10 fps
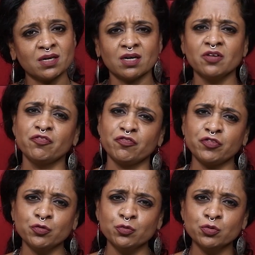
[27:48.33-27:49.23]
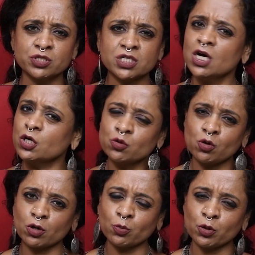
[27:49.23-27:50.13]
Confused, do
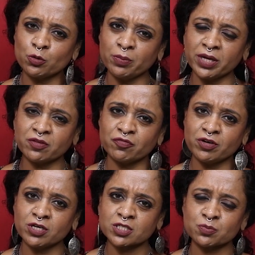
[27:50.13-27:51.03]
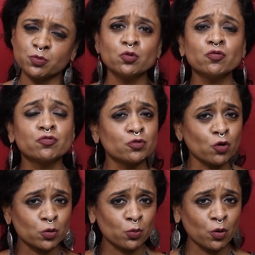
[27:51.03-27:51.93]
not want to make the first move, do
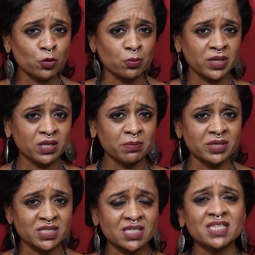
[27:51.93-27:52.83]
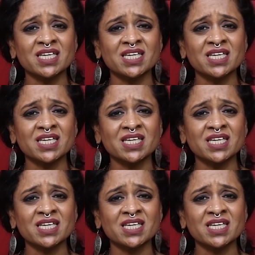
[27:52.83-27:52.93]
not want to be committed.